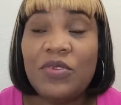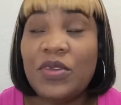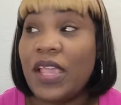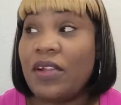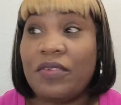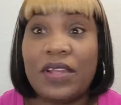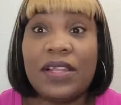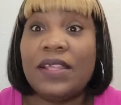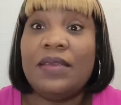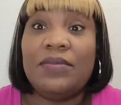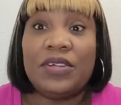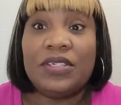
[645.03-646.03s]
You can't
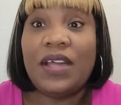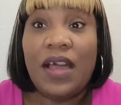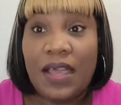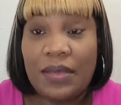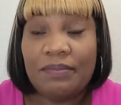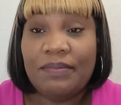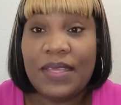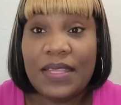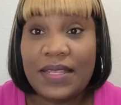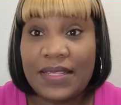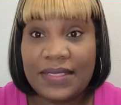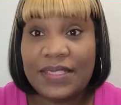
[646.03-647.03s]
reclaim your time
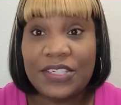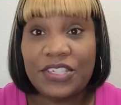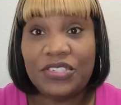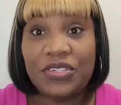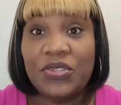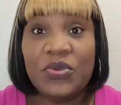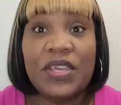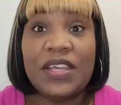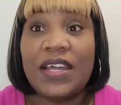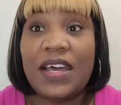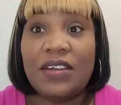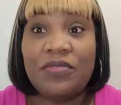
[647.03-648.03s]
in this industry. You
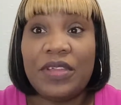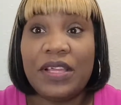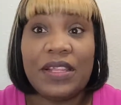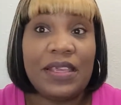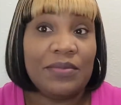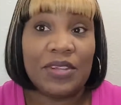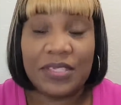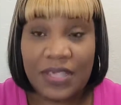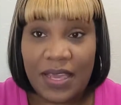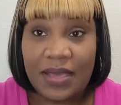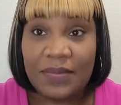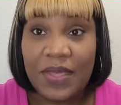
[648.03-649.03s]
cannot reclaim your
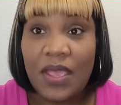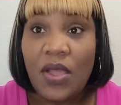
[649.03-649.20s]
time.